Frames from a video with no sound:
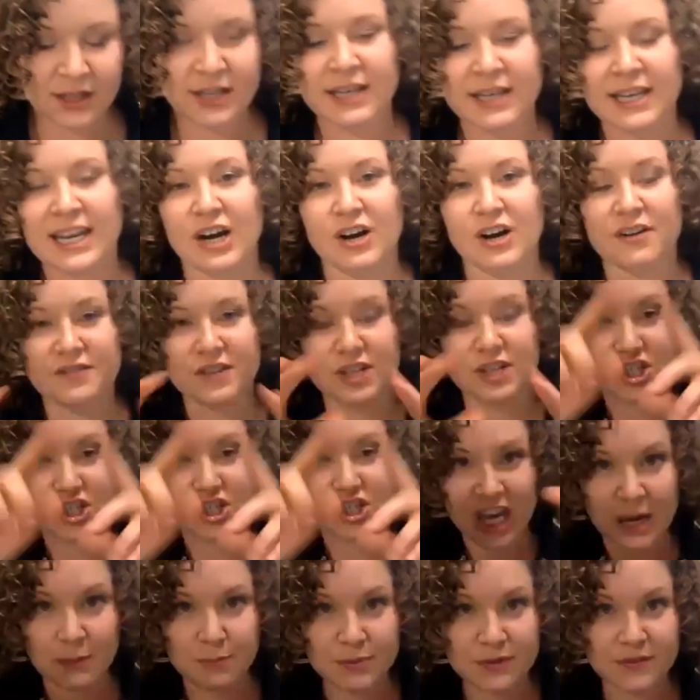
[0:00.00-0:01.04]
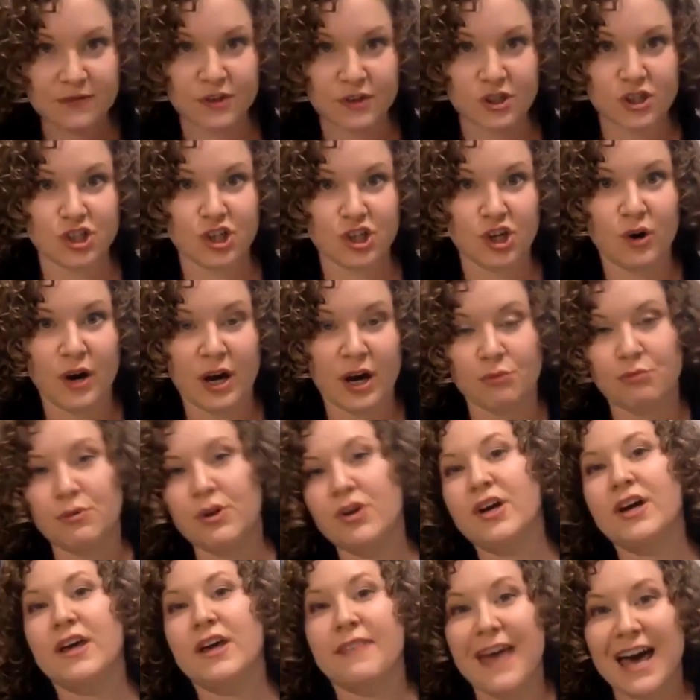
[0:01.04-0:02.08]
Now, if the shape of the shoe, and
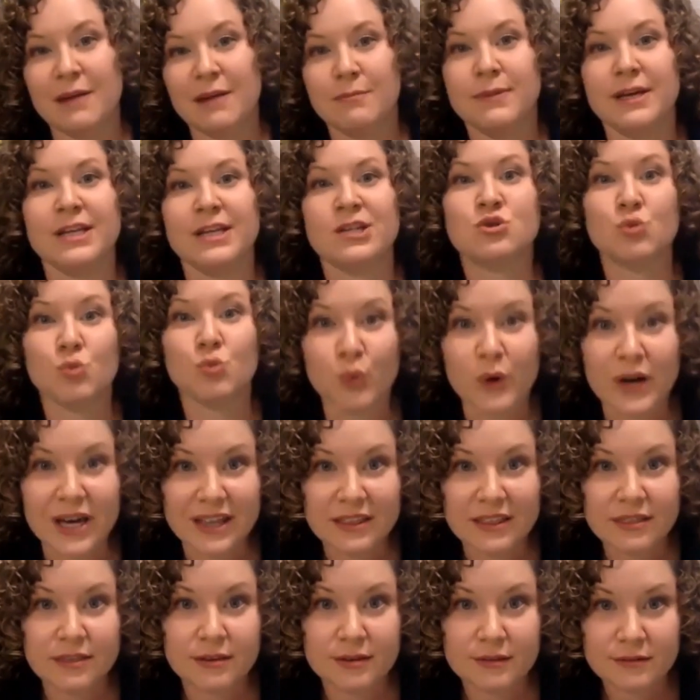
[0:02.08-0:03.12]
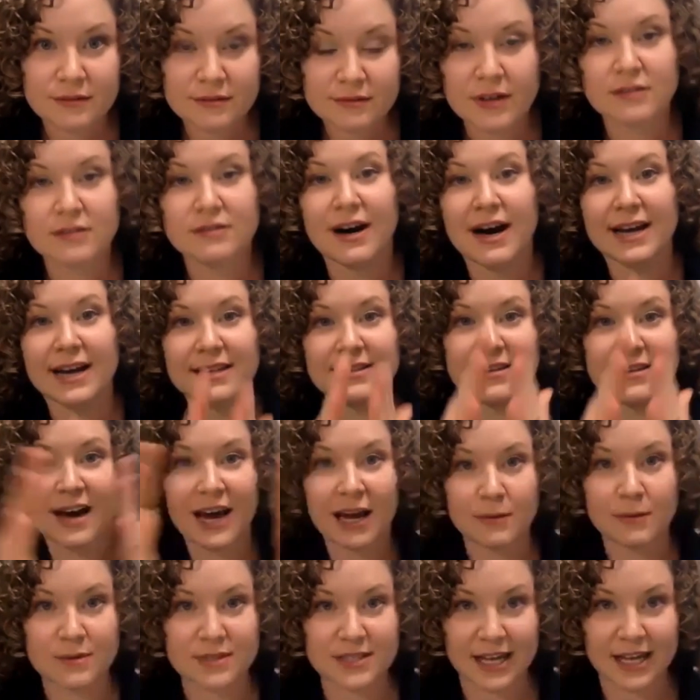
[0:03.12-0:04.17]
really that means width, a lot of
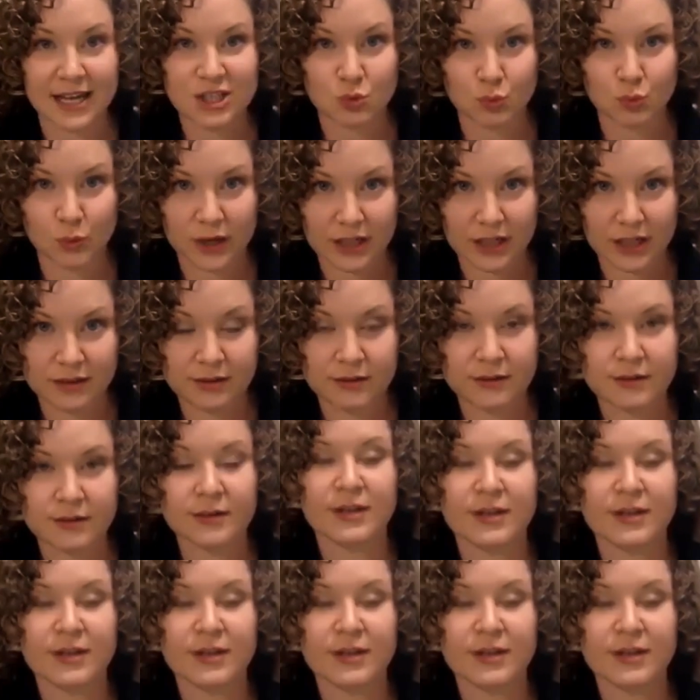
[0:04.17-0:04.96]
times that's width.